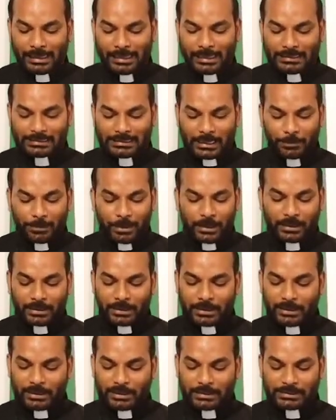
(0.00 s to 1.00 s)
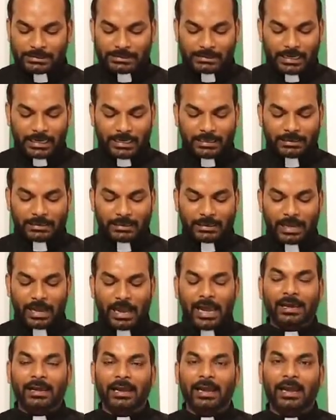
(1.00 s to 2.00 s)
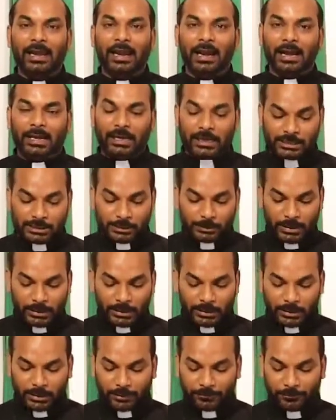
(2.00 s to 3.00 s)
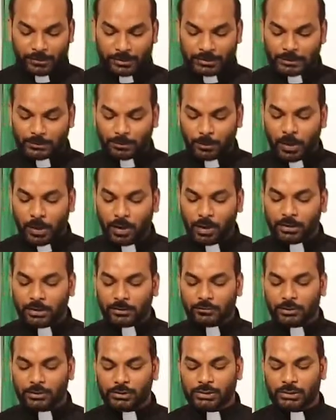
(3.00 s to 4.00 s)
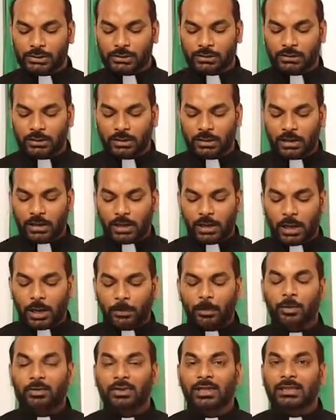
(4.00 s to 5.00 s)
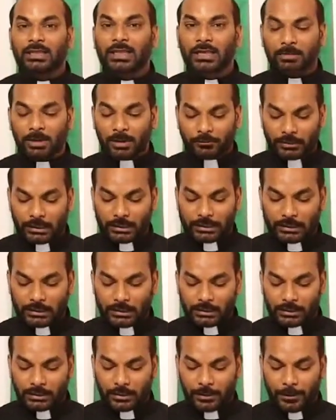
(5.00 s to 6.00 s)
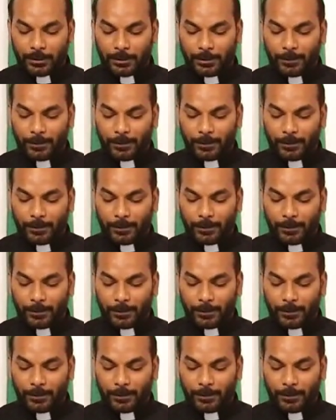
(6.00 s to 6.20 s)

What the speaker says: He separately sent an attachment of a small devotion about the theme of the year,